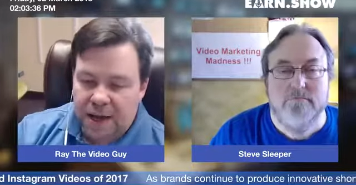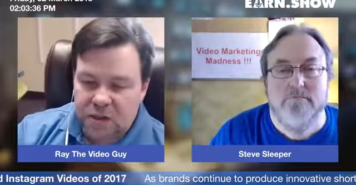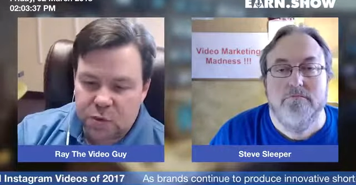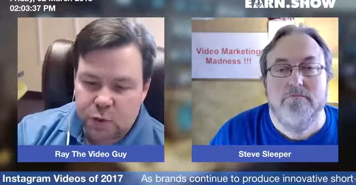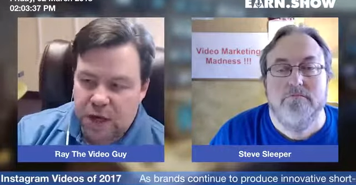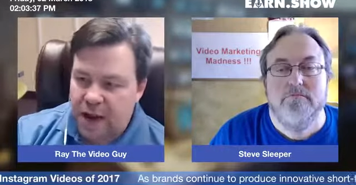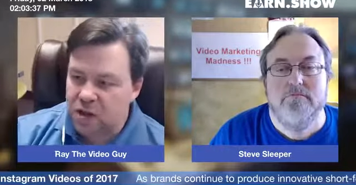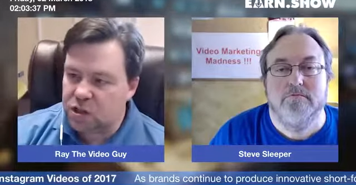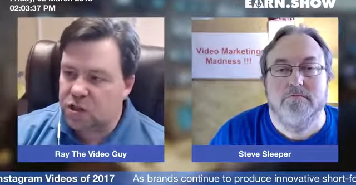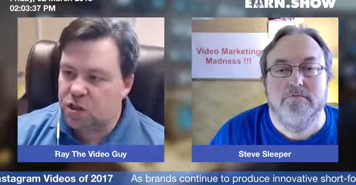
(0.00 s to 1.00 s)
Speaker 1: We actually
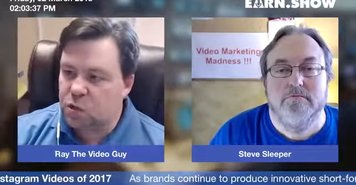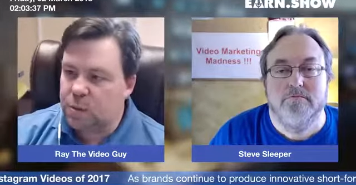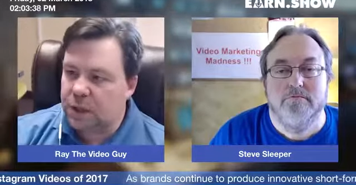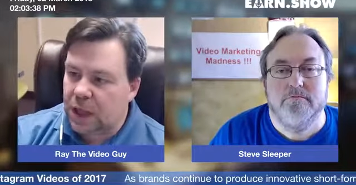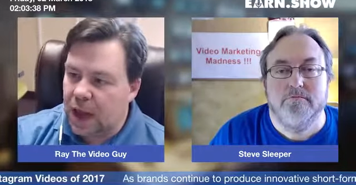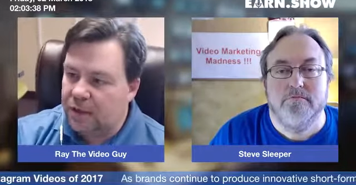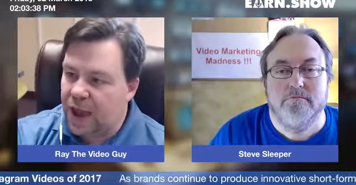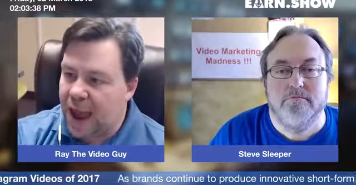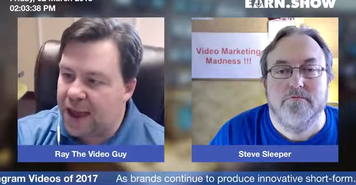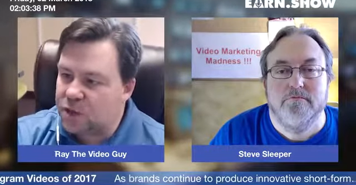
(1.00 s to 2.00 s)
stream it live
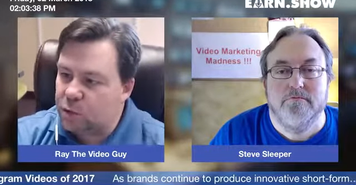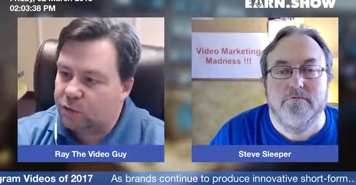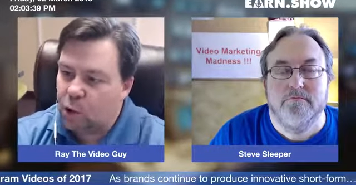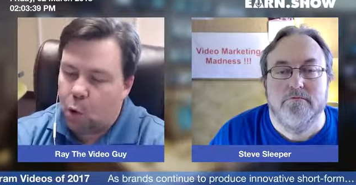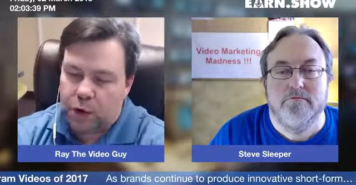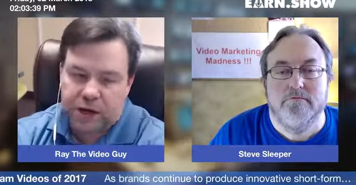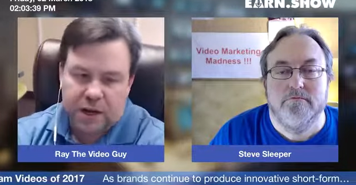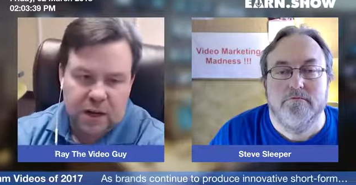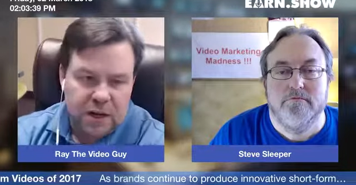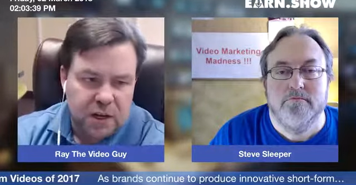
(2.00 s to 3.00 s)
as we record it
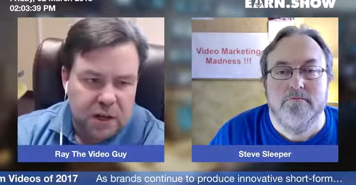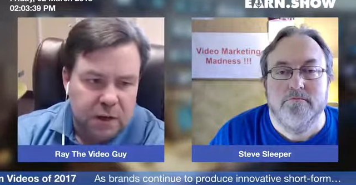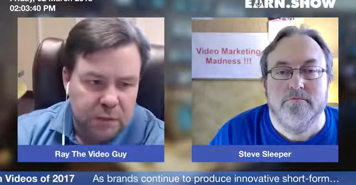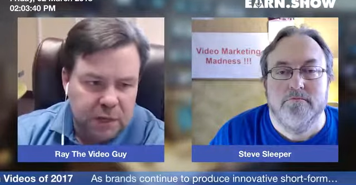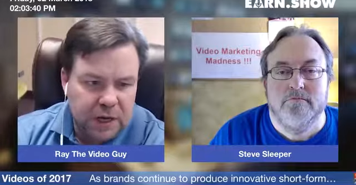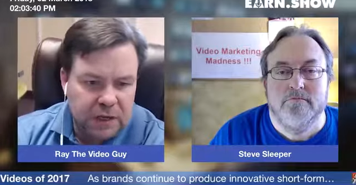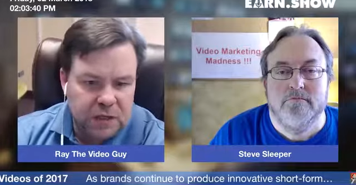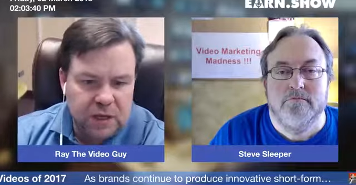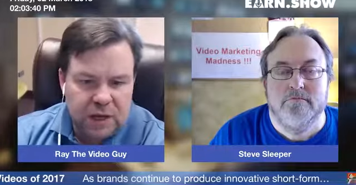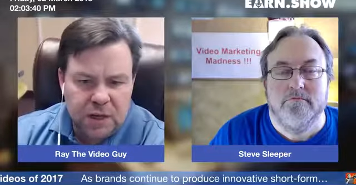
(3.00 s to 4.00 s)
because, uh,
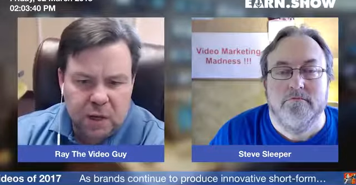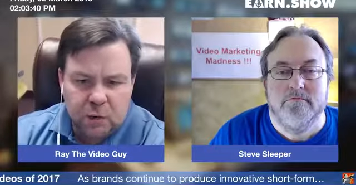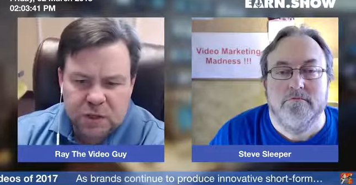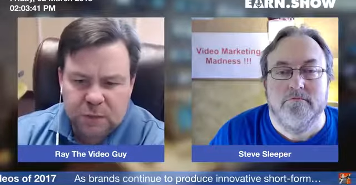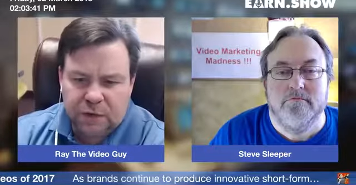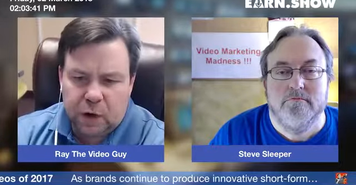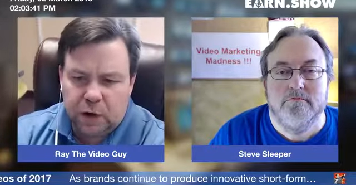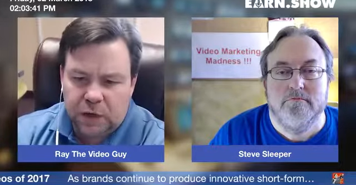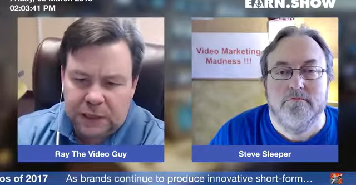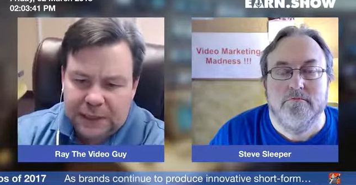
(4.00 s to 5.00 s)
you know, some of our
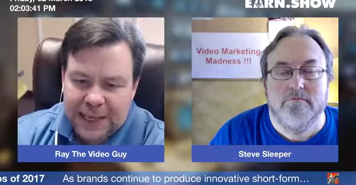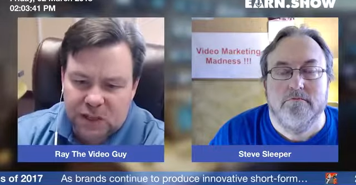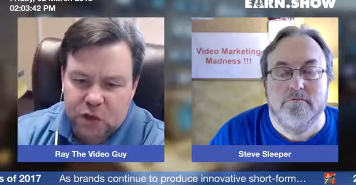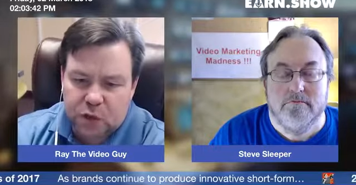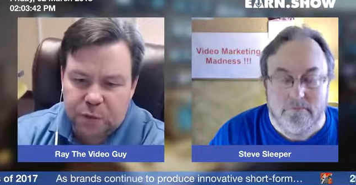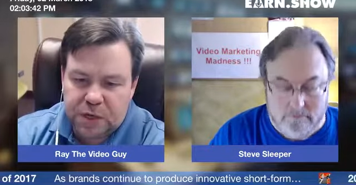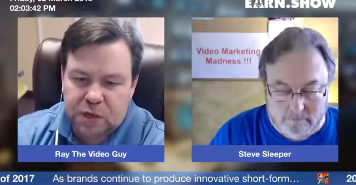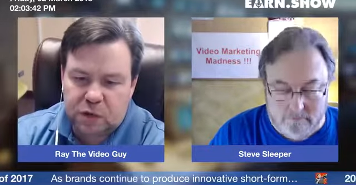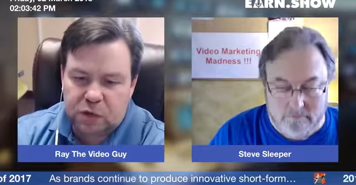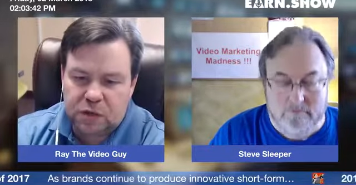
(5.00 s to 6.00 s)
lesser
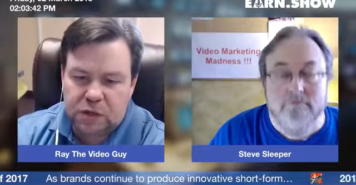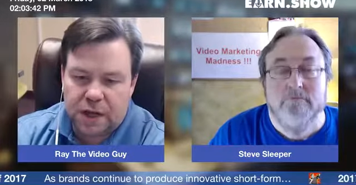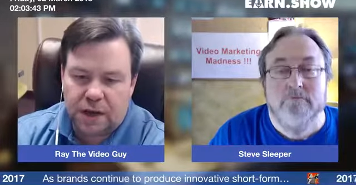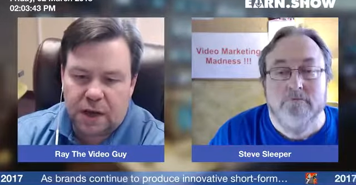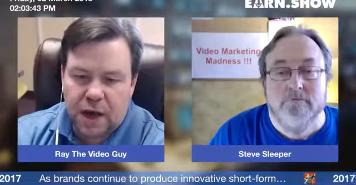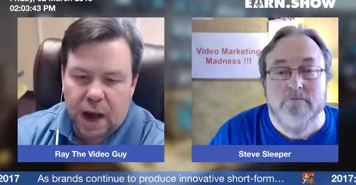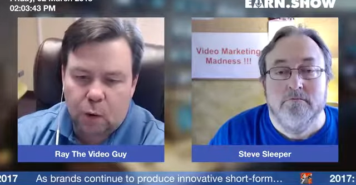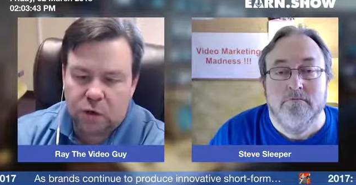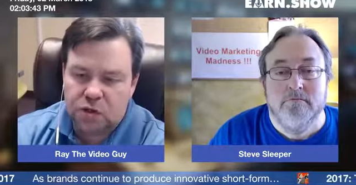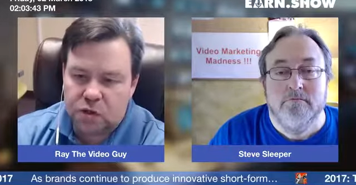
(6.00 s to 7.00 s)
peers like uh, Howard
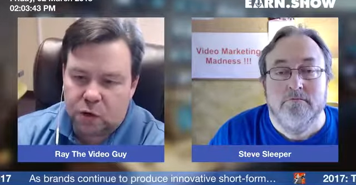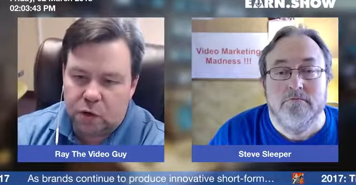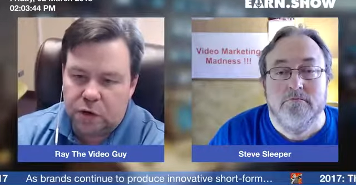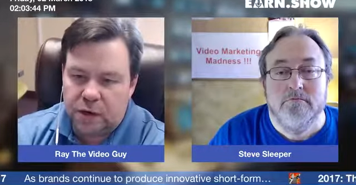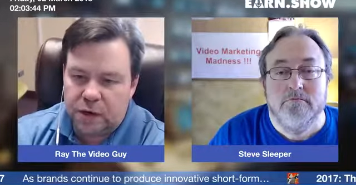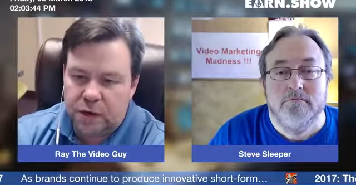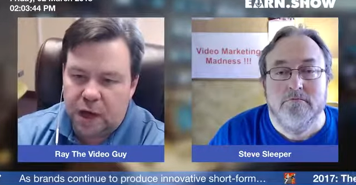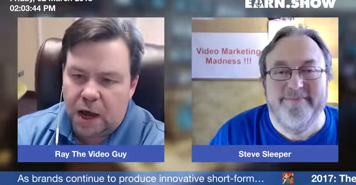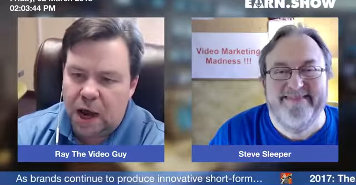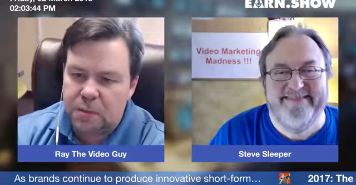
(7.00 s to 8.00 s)
Stern and uh,
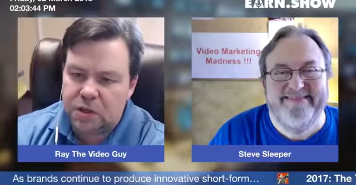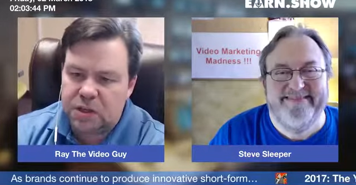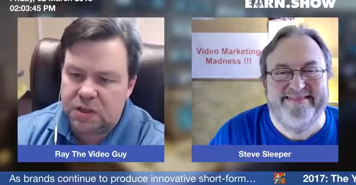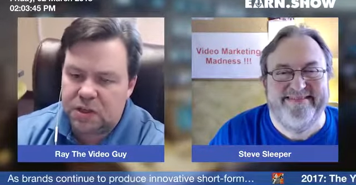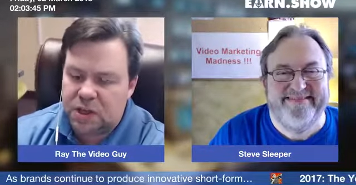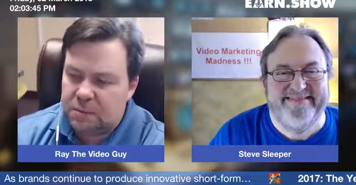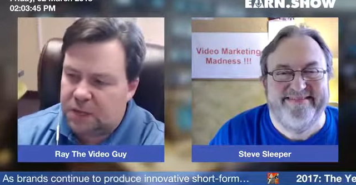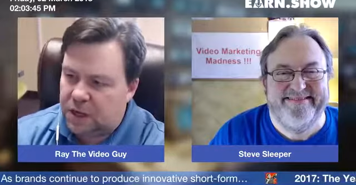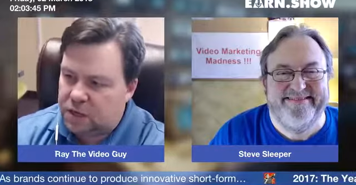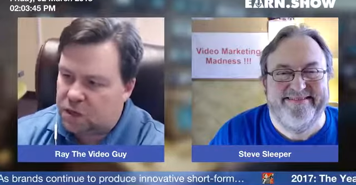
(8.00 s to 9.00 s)
Imus did the same thing.
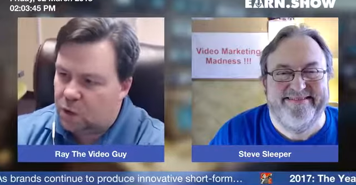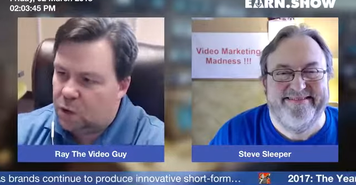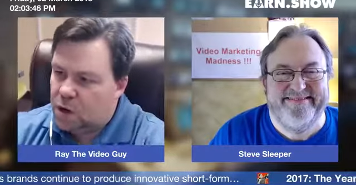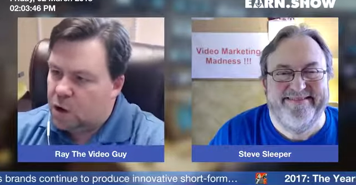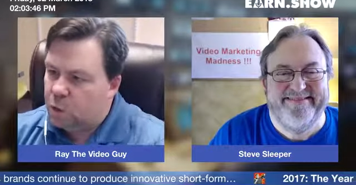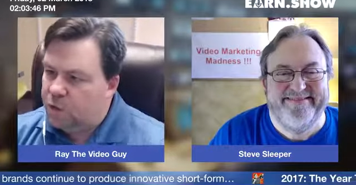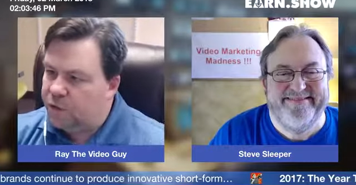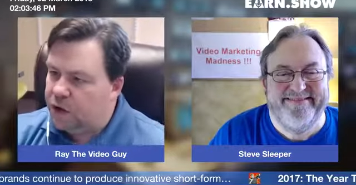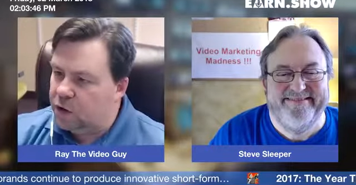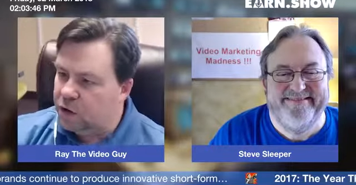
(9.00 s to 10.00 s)
So we
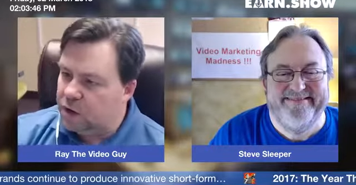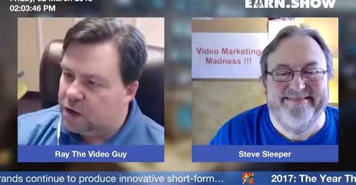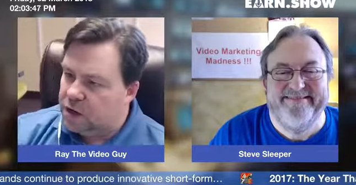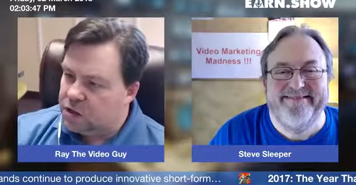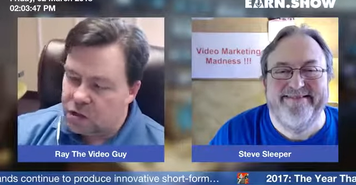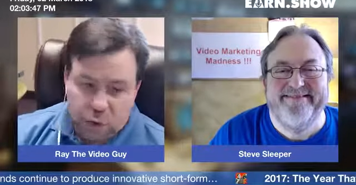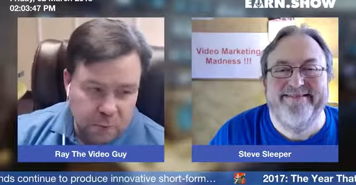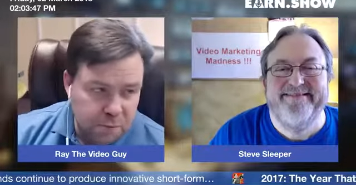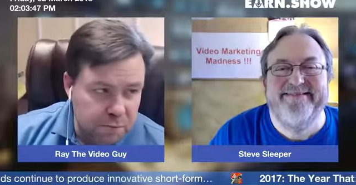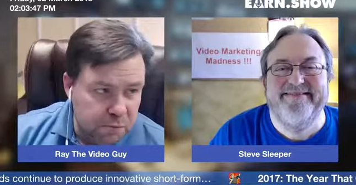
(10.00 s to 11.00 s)
figure since we're
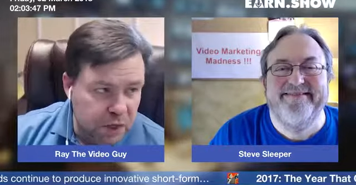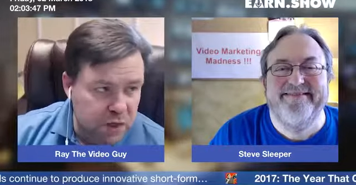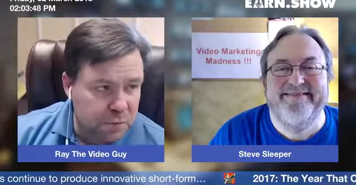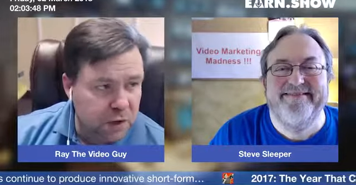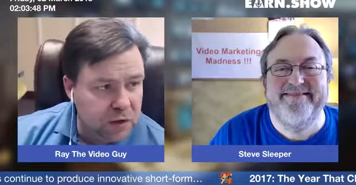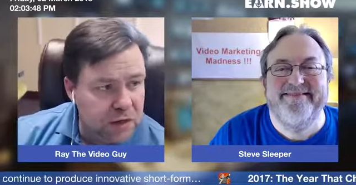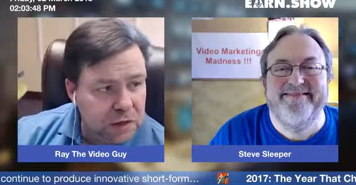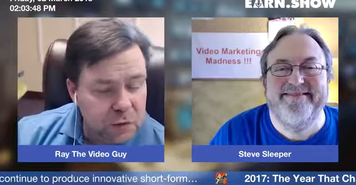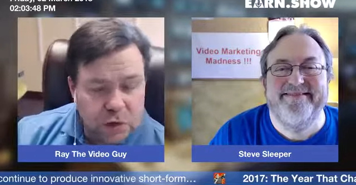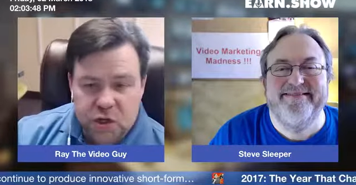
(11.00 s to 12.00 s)
much bigger deals, we
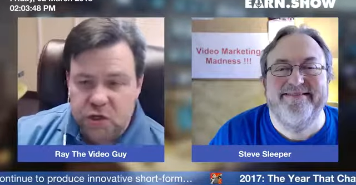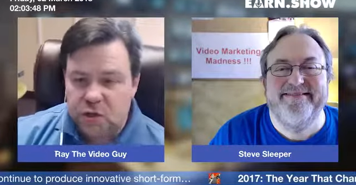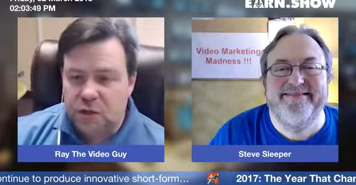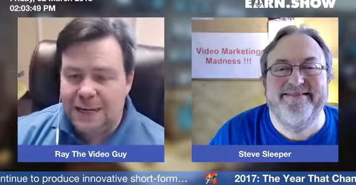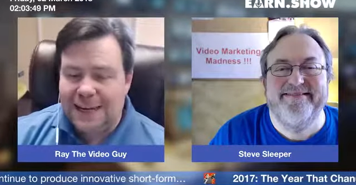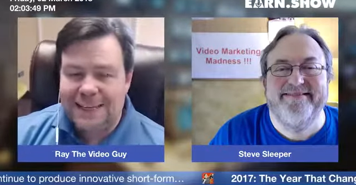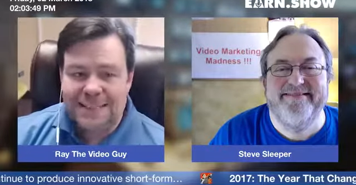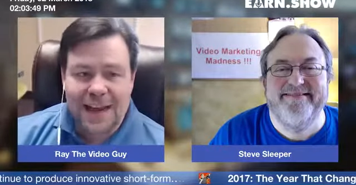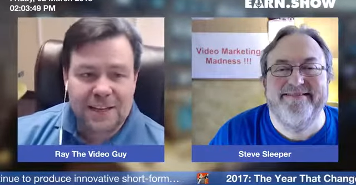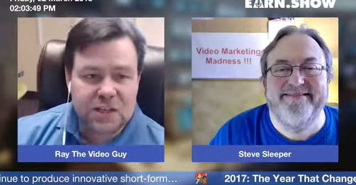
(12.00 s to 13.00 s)
should do the exact
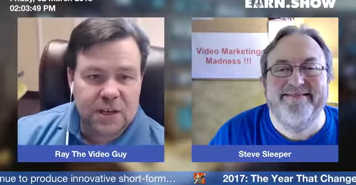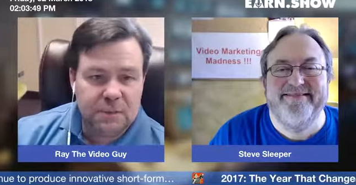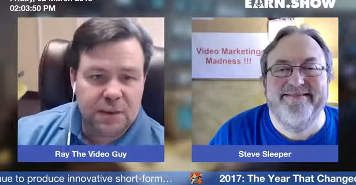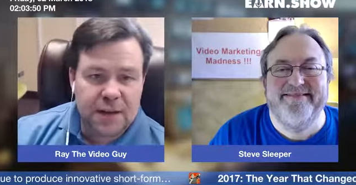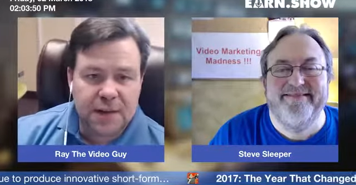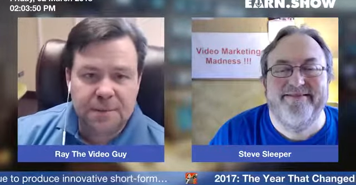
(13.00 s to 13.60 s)
same thing.